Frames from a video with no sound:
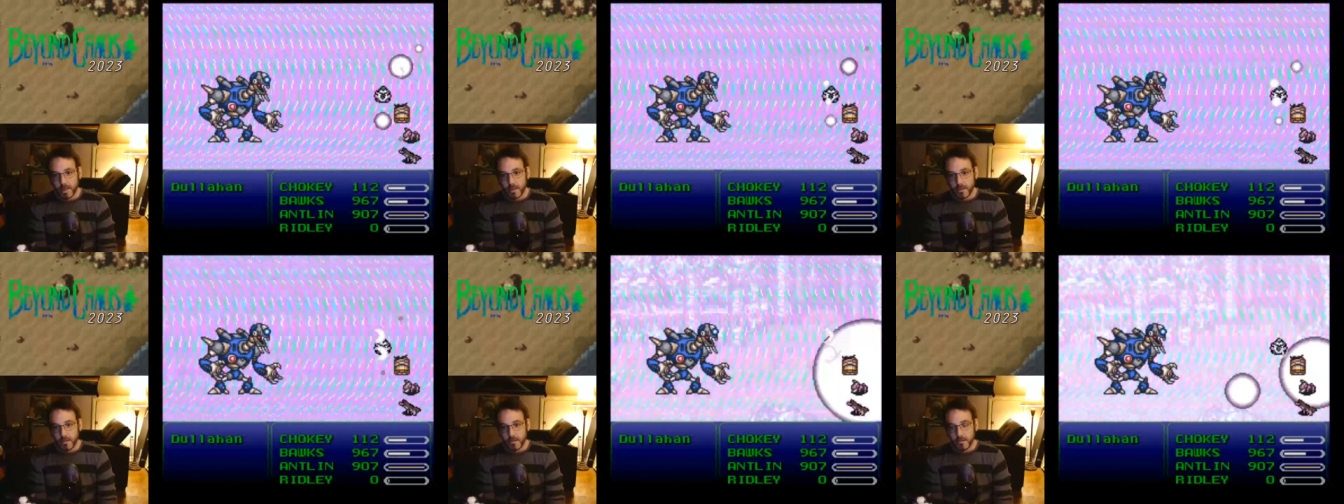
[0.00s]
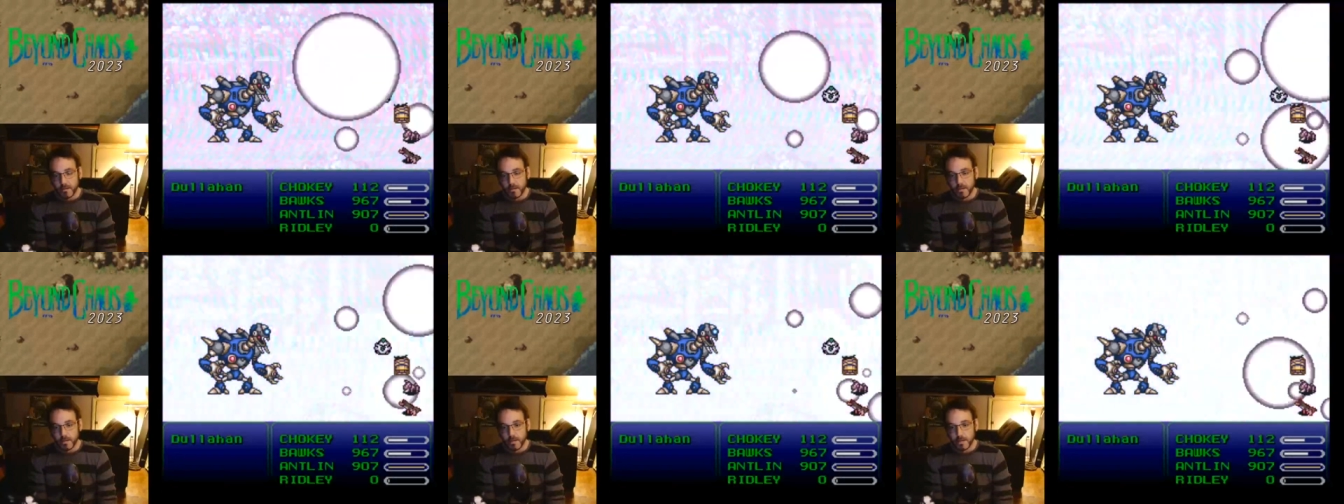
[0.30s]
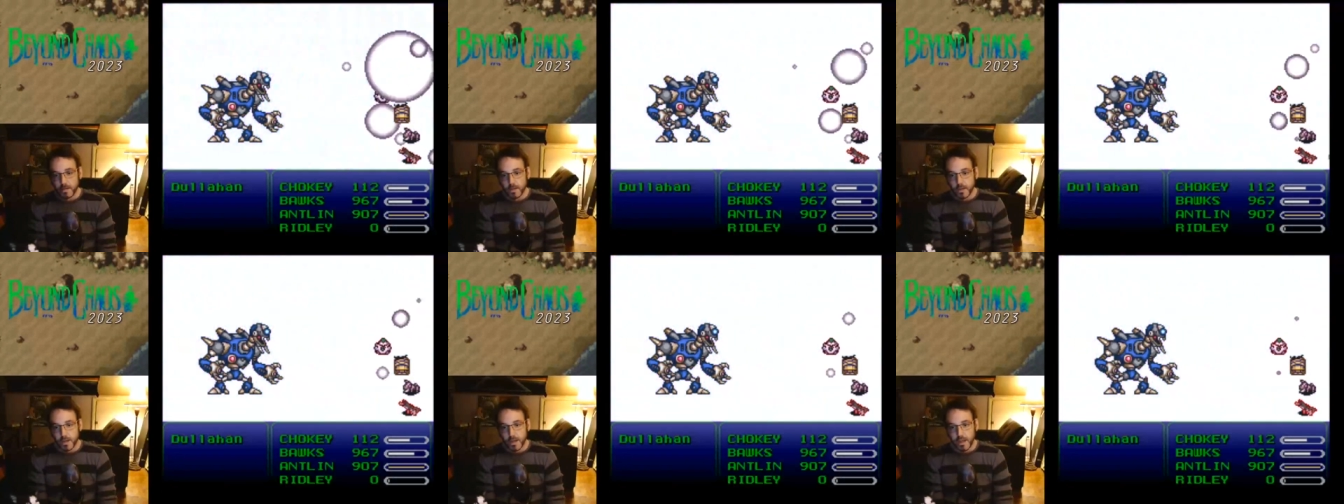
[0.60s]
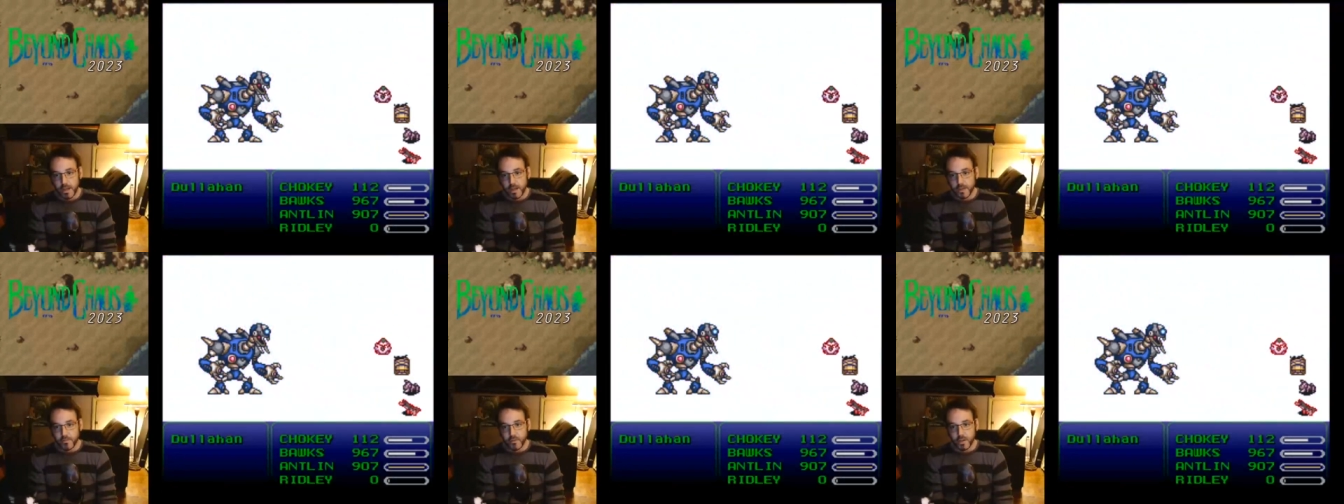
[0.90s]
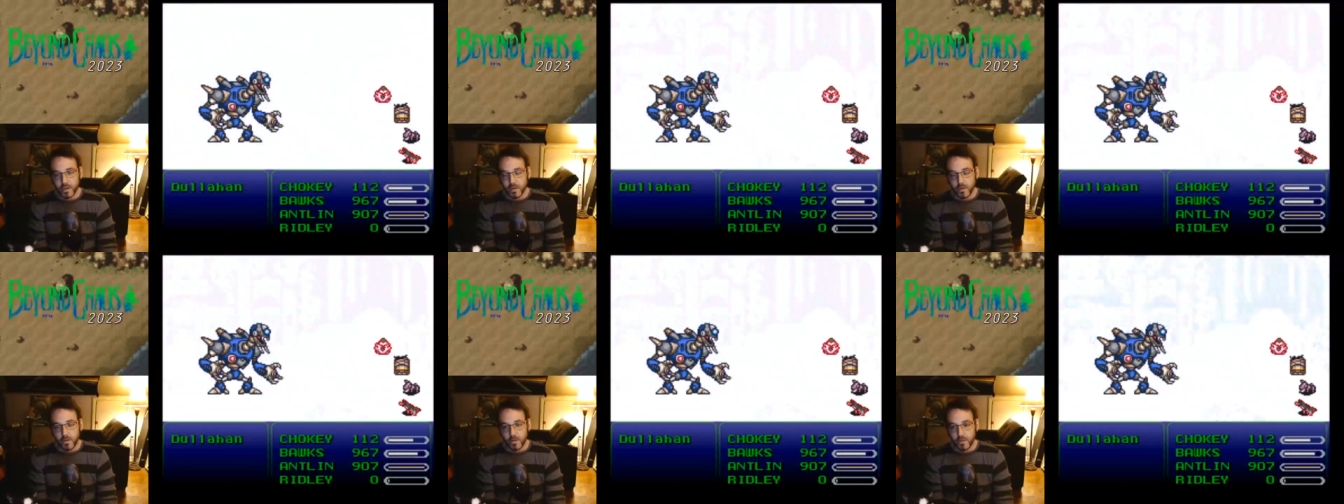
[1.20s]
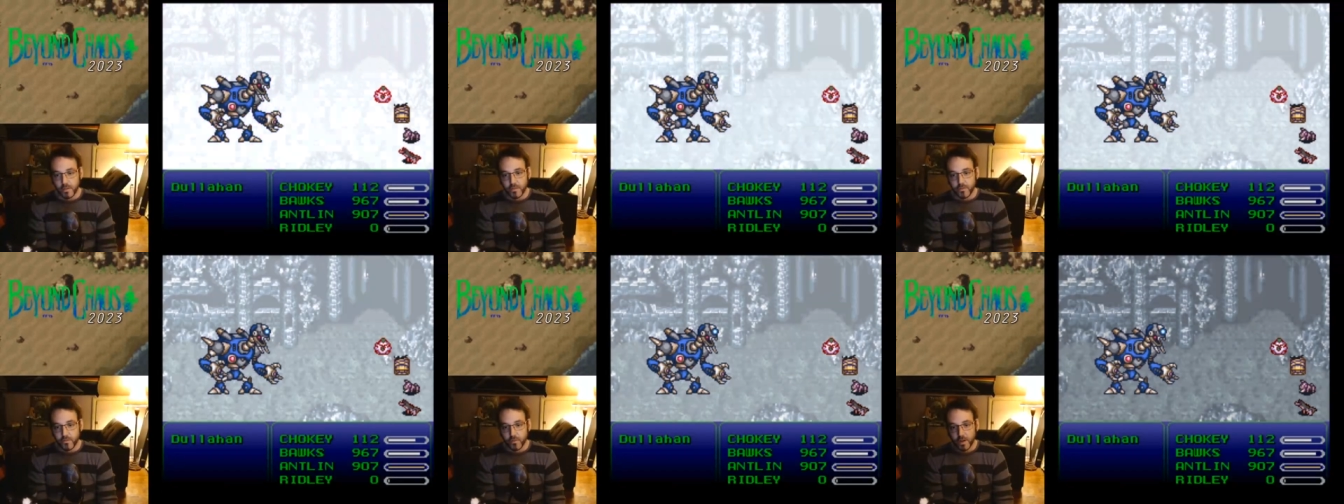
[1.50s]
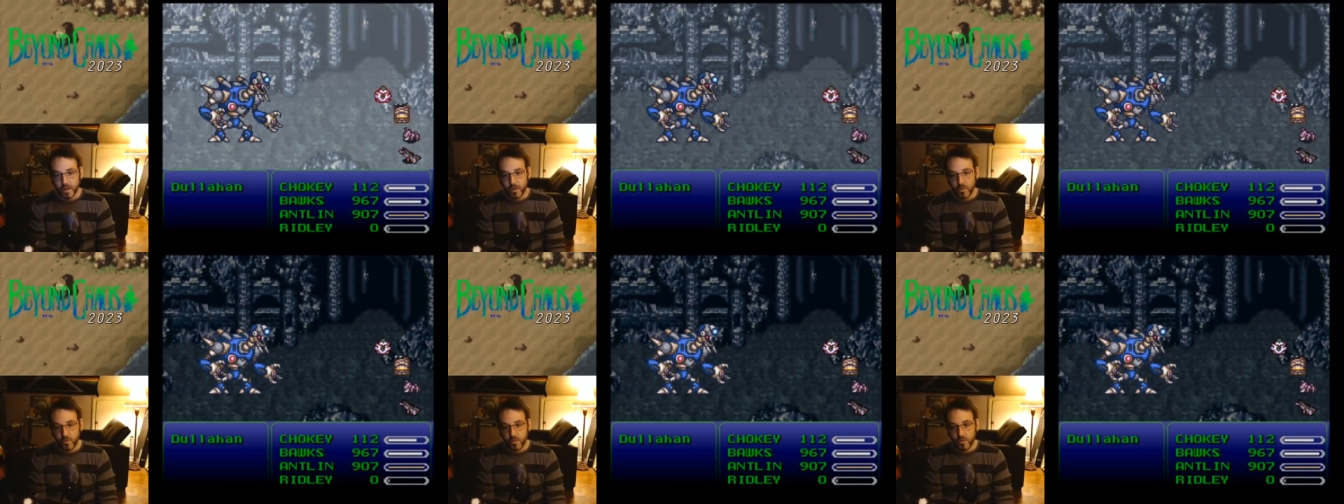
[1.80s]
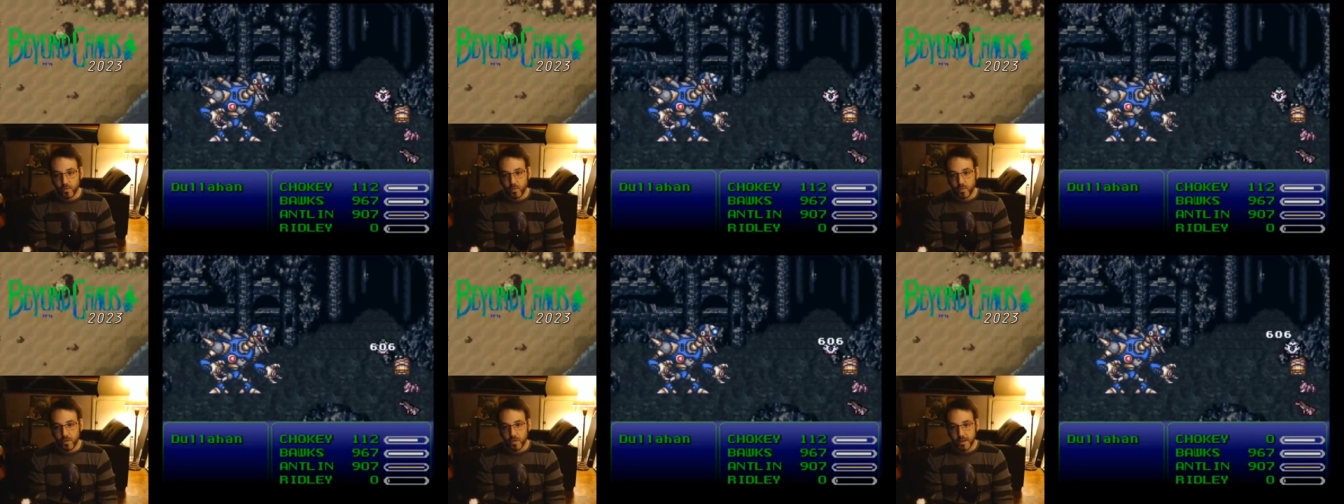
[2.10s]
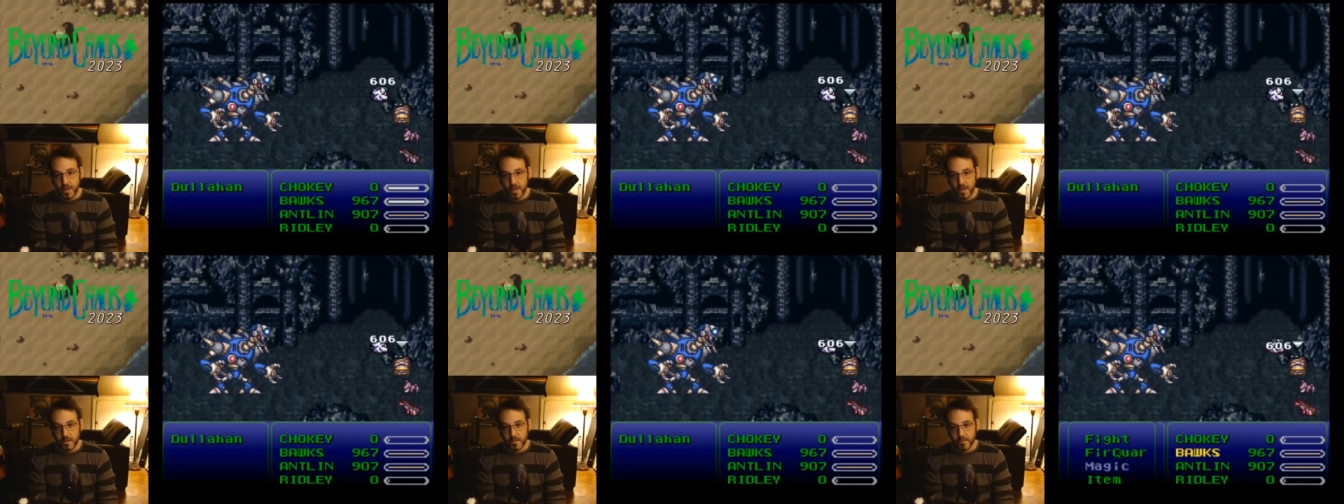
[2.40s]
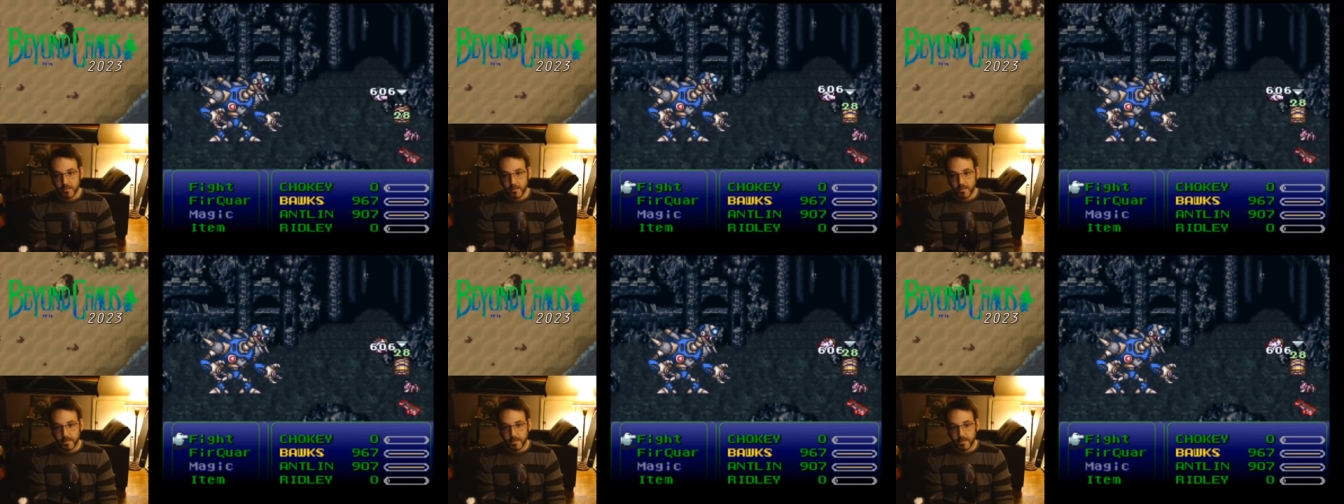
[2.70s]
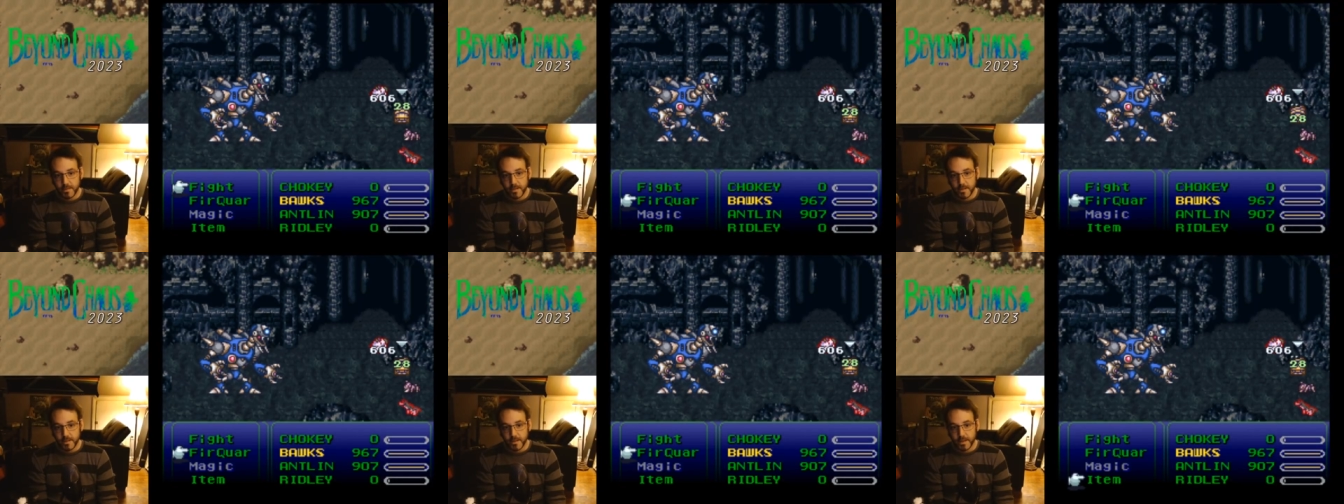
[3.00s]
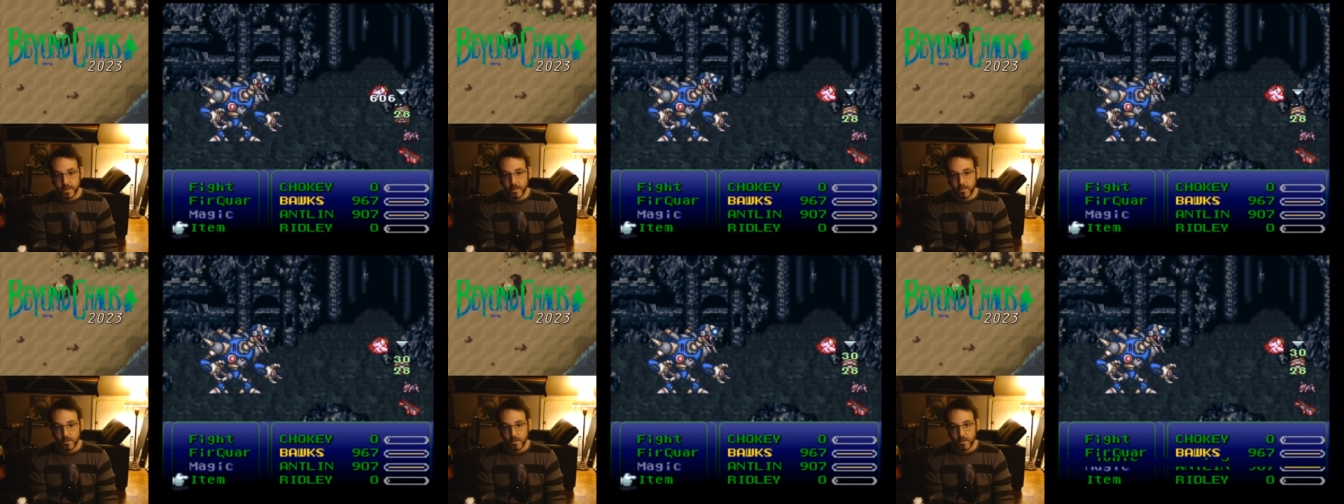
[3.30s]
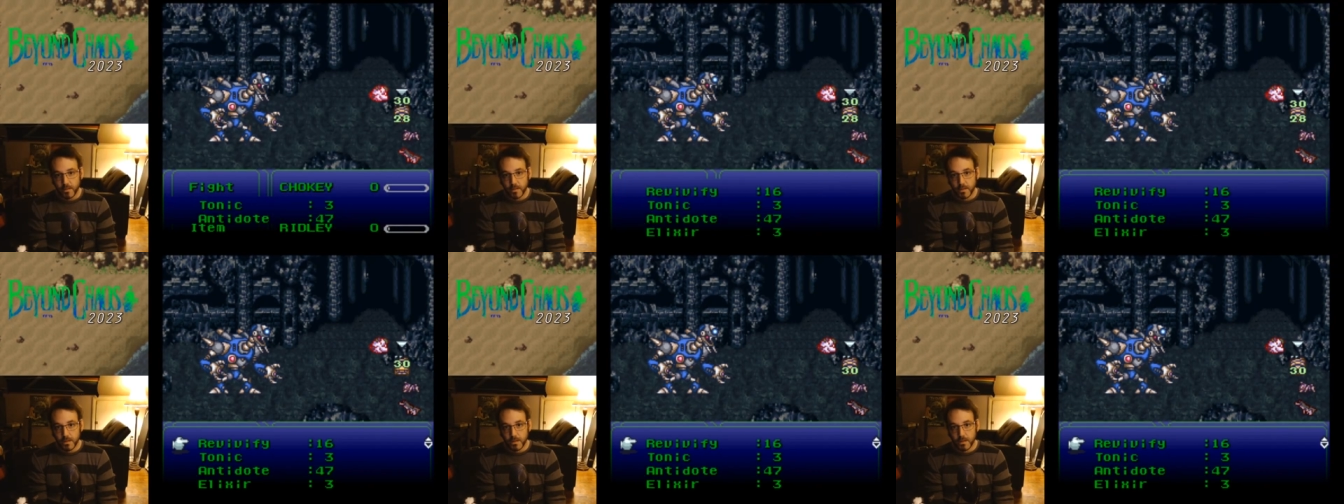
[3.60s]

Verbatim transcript: man. I have to call the freaking retort damage. Kill.